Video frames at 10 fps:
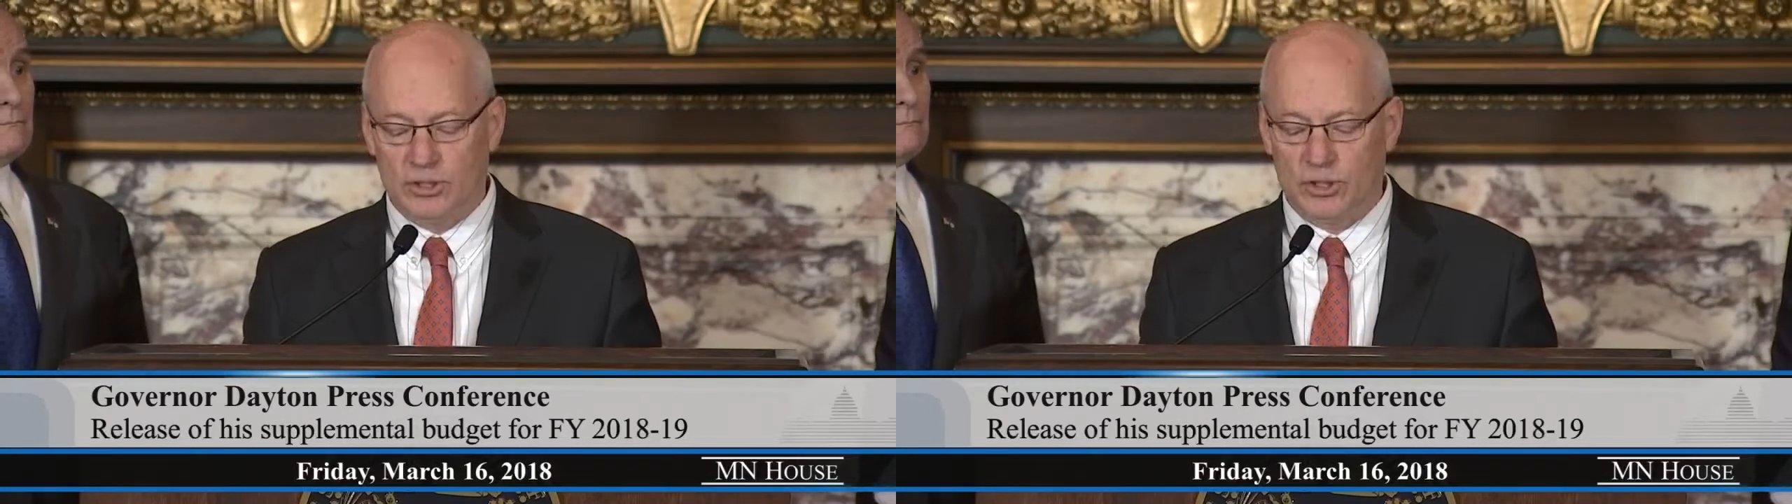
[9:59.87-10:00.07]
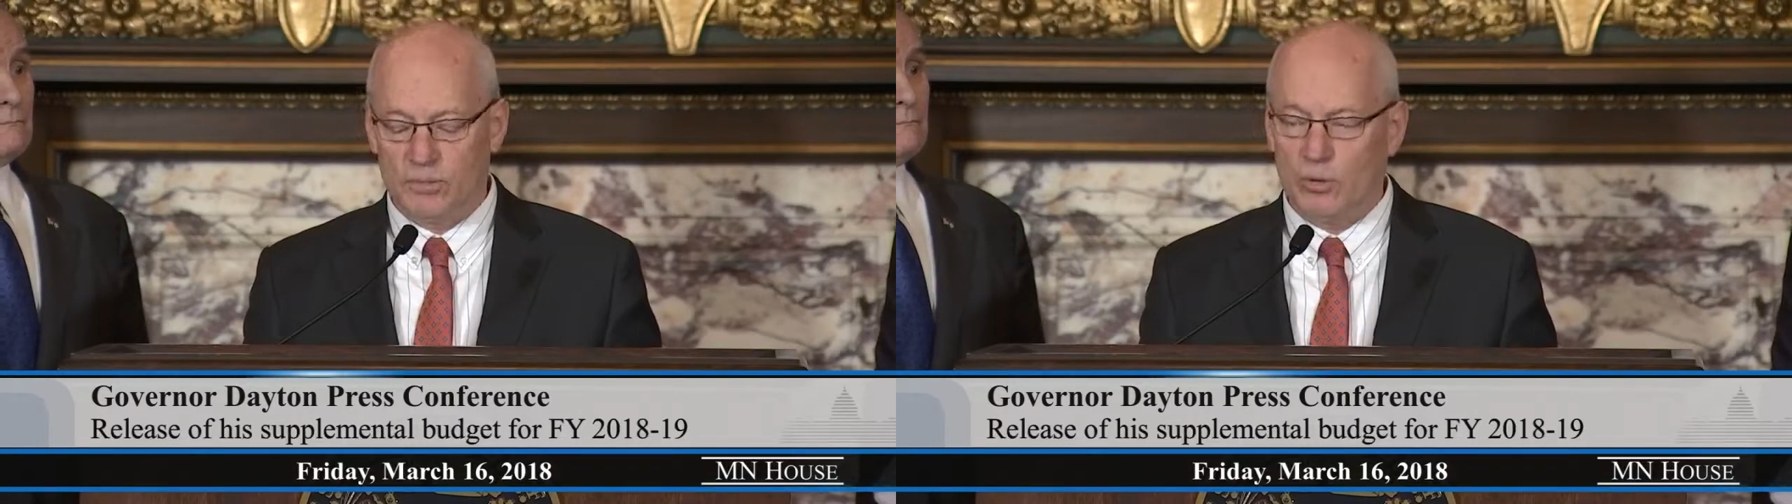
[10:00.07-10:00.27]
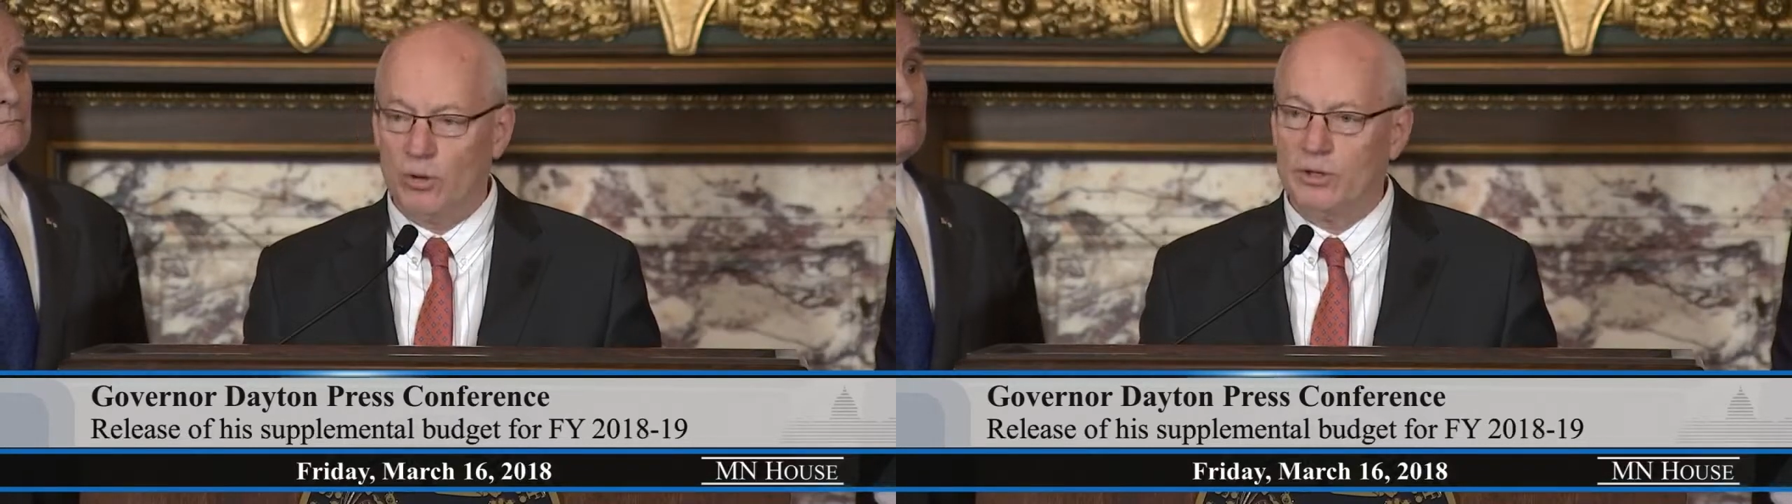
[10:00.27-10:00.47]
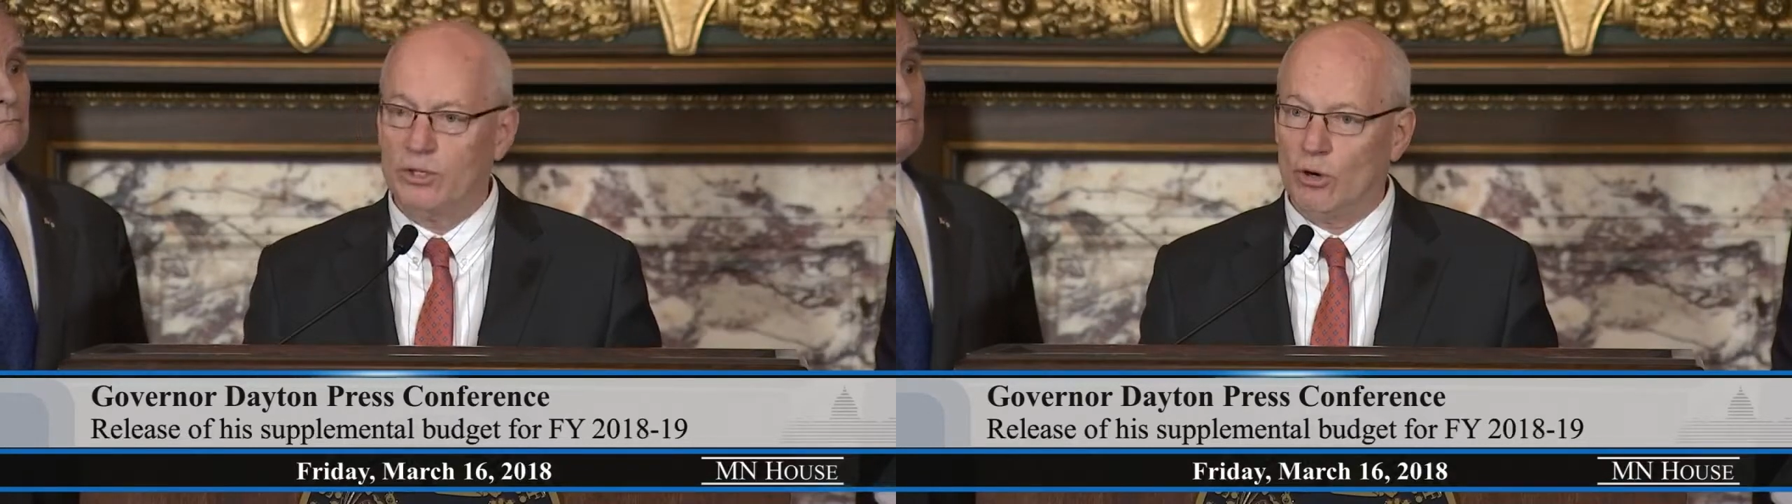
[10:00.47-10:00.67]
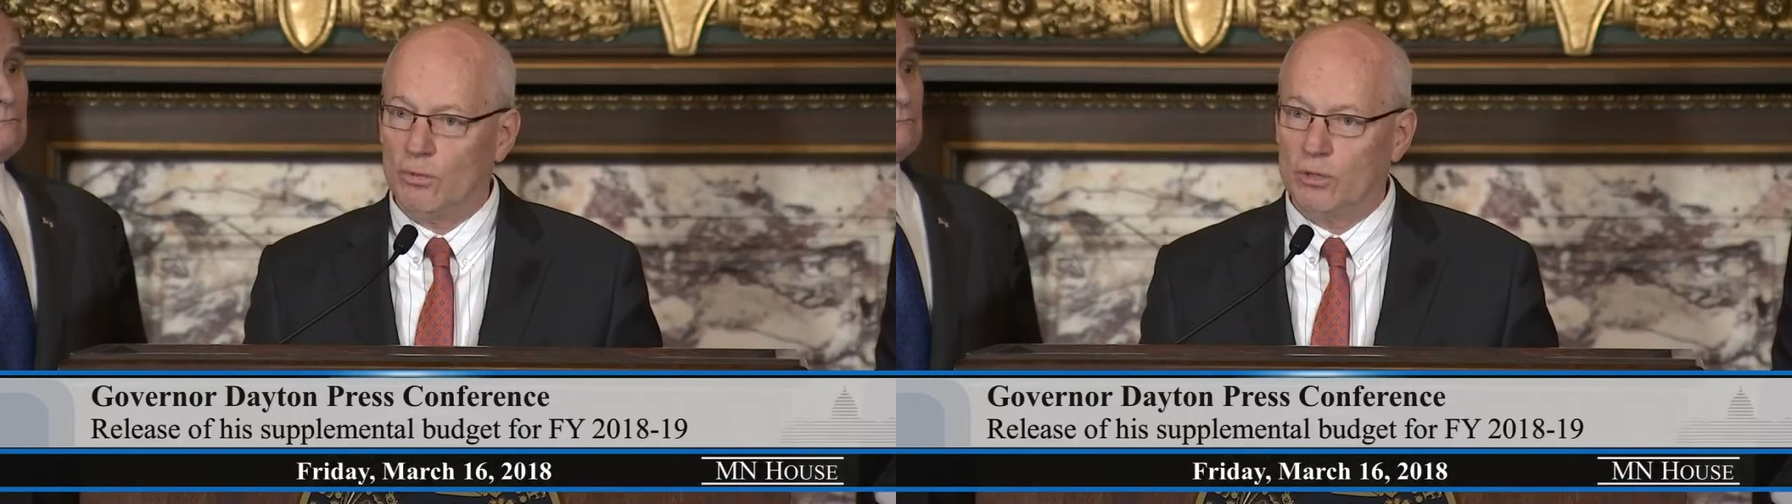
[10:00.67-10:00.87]
to support the
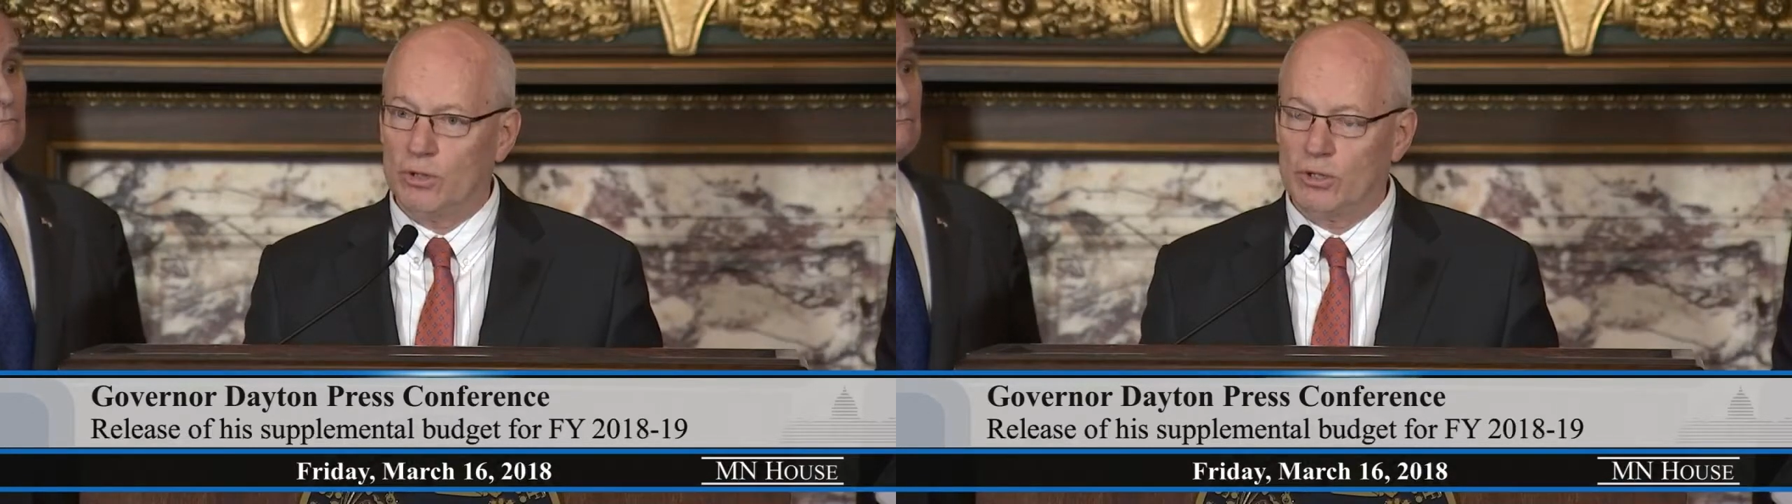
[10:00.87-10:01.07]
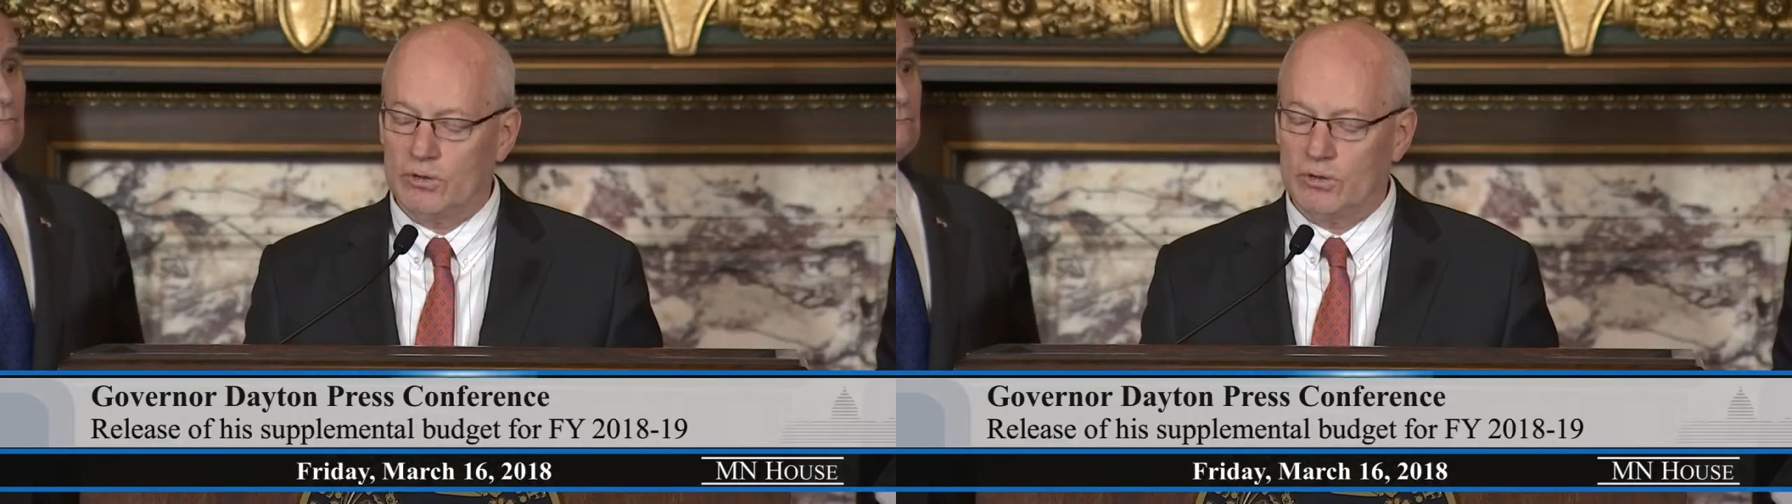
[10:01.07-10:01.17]
opioid